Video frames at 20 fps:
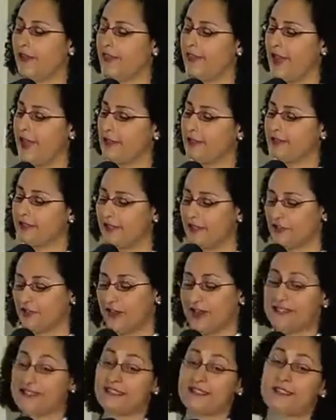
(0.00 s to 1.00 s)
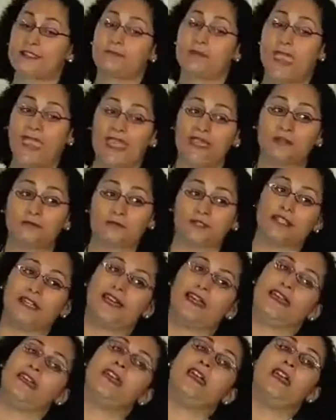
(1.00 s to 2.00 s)
that addresses
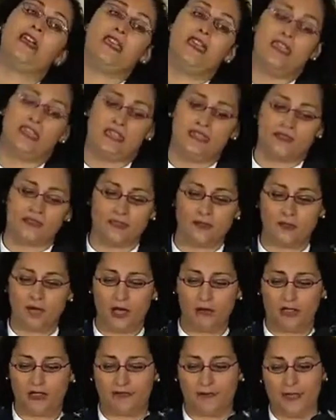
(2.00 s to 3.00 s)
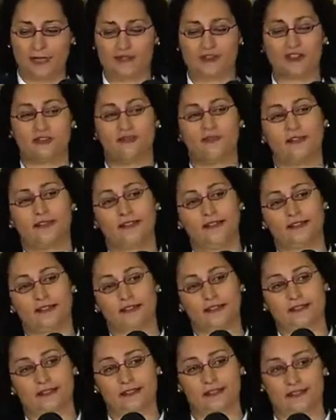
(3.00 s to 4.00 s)
pay-to-play in the public pension
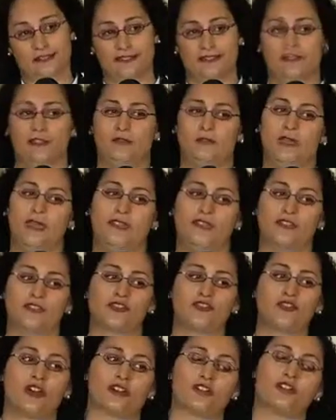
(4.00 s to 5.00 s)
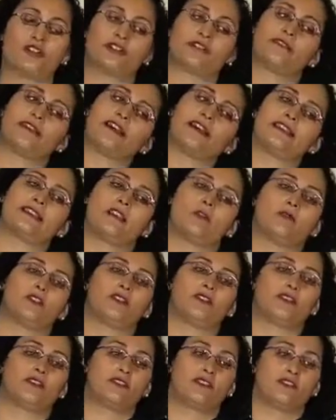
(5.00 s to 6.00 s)
fund system. And the structure is very
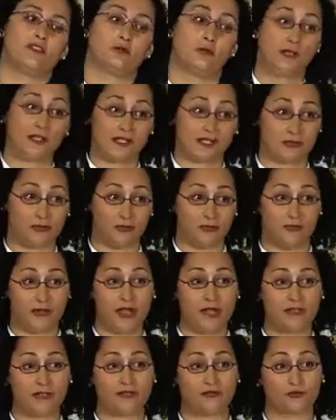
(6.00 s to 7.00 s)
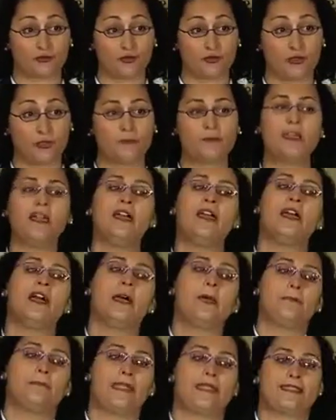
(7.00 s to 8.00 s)
similar to the municipal bond rule.
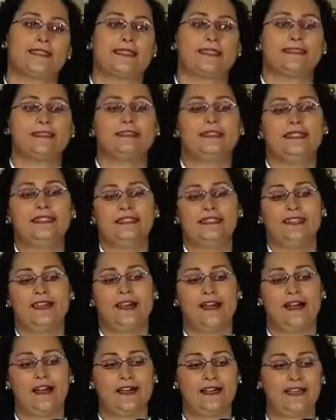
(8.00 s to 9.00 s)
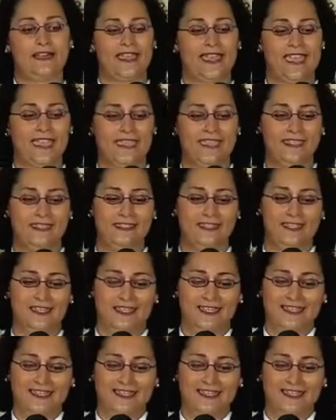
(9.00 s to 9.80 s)
Basically, a